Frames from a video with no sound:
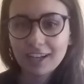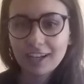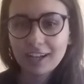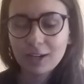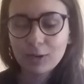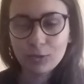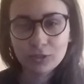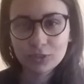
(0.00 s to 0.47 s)

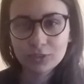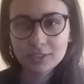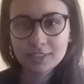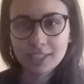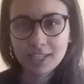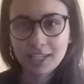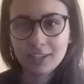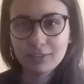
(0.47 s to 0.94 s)
I want to
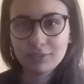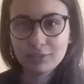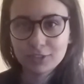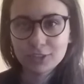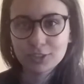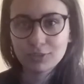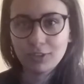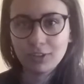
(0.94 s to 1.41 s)
say,
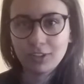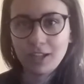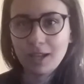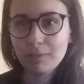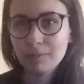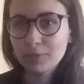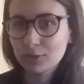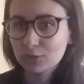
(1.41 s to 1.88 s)
first of all,
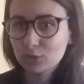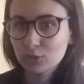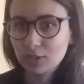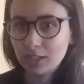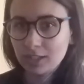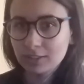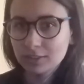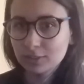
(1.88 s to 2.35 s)
I'm not
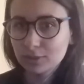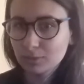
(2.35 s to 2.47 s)
trying